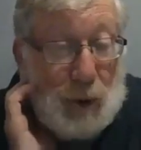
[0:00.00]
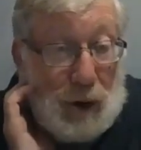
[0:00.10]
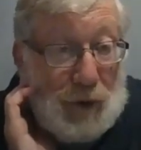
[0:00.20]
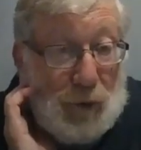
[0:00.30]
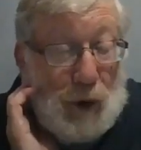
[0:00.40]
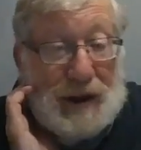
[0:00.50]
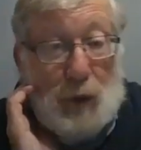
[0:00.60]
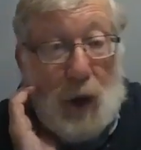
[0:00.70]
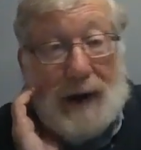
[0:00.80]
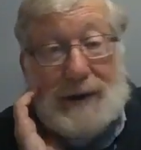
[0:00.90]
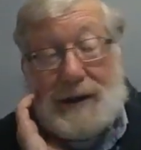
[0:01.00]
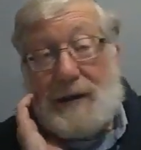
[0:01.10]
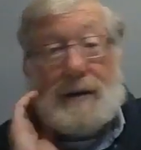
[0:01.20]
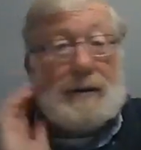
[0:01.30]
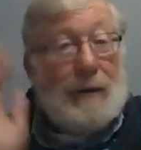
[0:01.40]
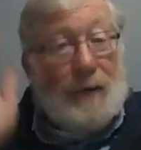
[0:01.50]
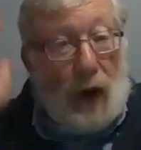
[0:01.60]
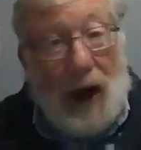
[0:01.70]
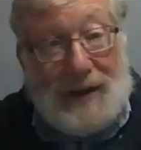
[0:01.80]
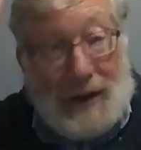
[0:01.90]
which of course he was, a
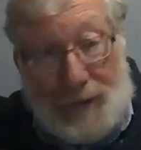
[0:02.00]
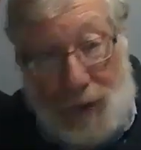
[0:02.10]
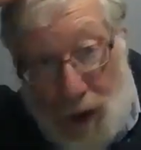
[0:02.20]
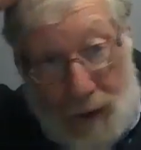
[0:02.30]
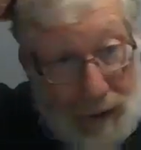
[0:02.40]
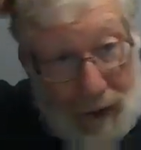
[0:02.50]
philosopher